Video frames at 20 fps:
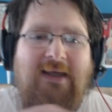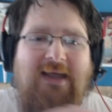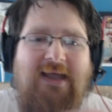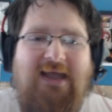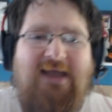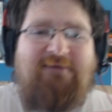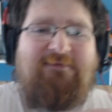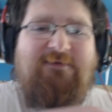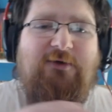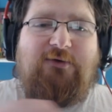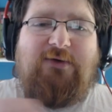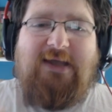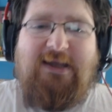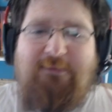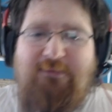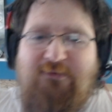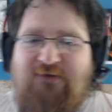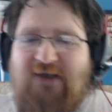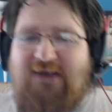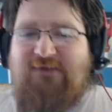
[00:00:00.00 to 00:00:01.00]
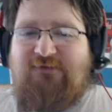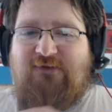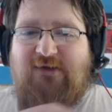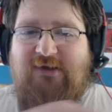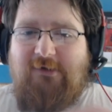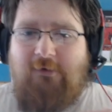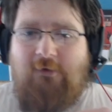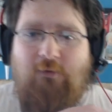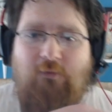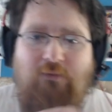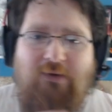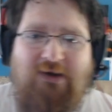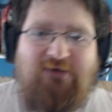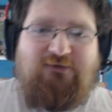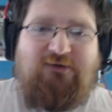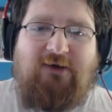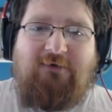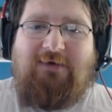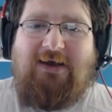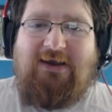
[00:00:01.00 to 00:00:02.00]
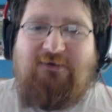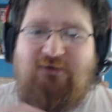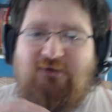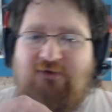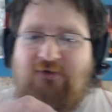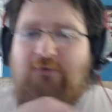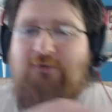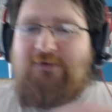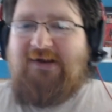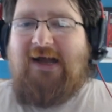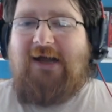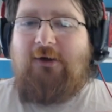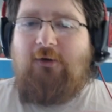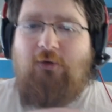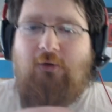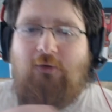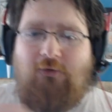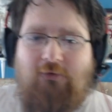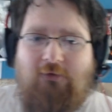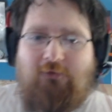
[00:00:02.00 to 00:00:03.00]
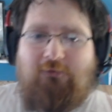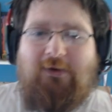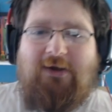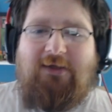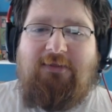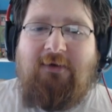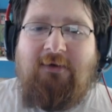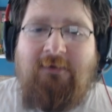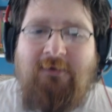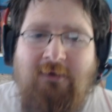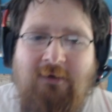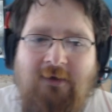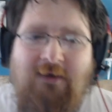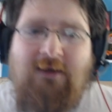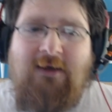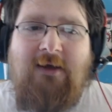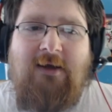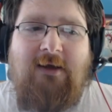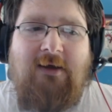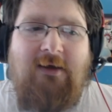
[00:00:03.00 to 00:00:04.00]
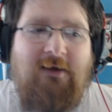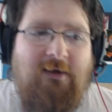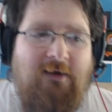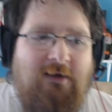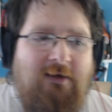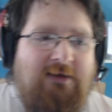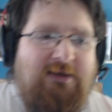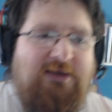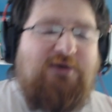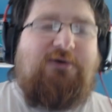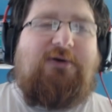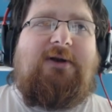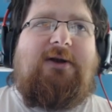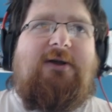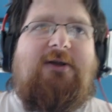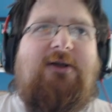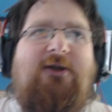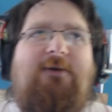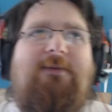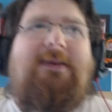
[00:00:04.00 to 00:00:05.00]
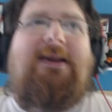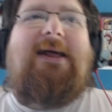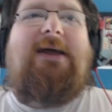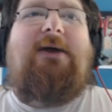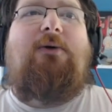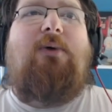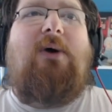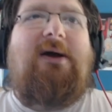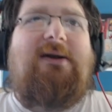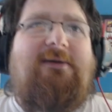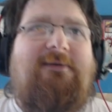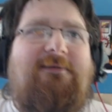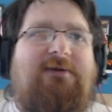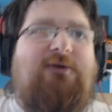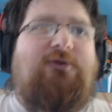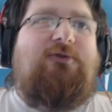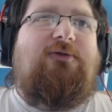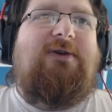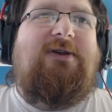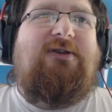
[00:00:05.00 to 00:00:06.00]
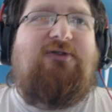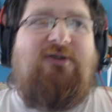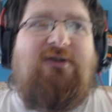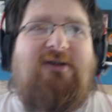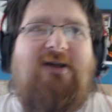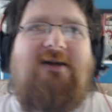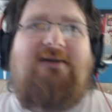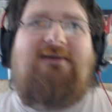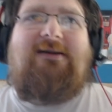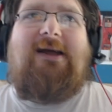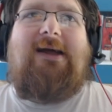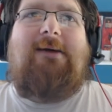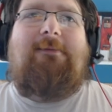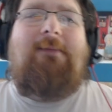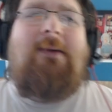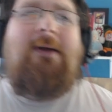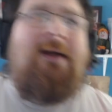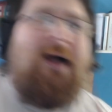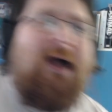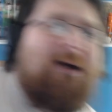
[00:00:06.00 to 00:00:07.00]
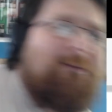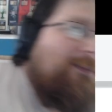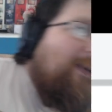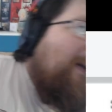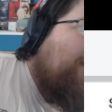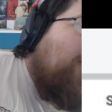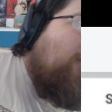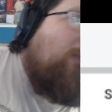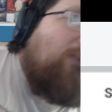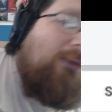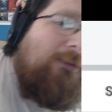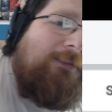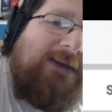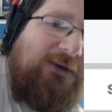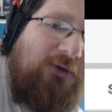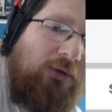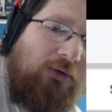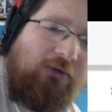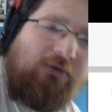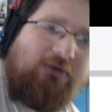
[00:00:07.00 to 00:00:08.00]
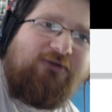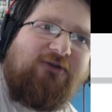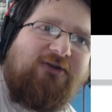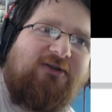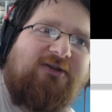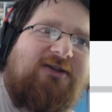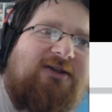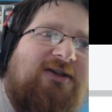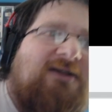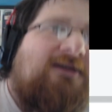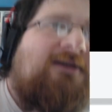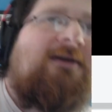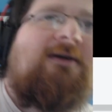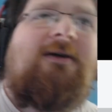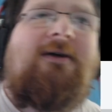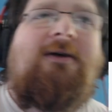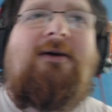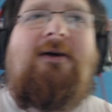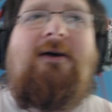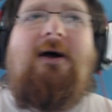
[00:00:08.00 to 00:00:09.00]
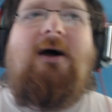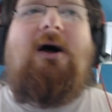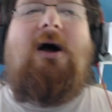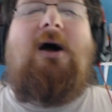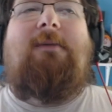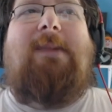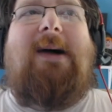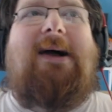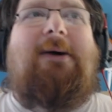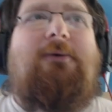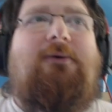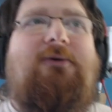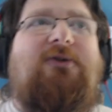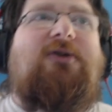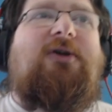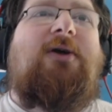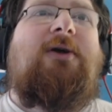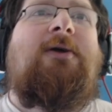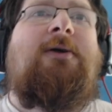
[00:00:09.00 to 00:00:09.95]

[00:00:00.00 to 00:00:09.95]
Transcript: If you keep changing which direction you attack Auron with, you can accumulate quite a few creatures under him, and people will be cautious about